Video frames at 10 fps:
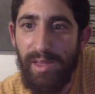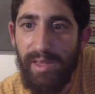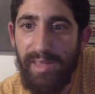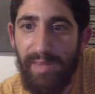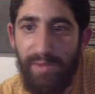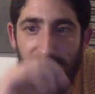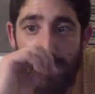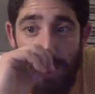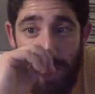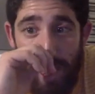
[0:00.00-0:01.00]

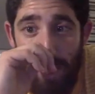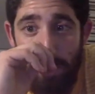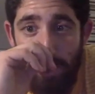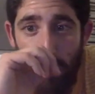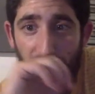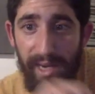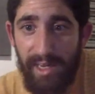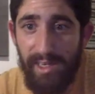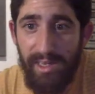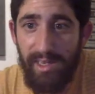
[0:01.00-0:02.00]
Severus, how much
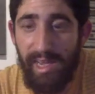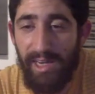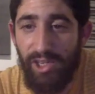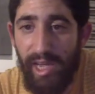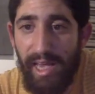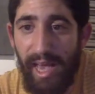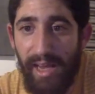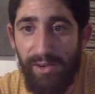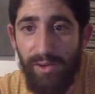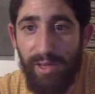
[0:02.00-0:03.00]
weight can J
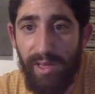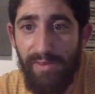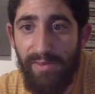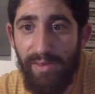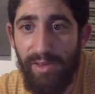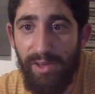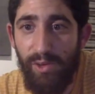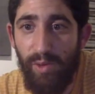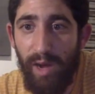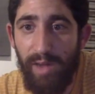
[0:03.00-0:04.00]
handle if
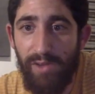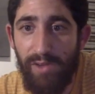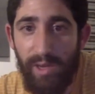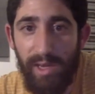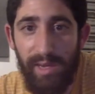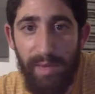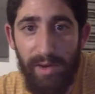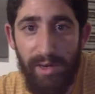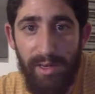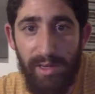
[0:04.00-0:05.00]
you are talking about
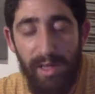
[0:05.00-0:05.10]
it.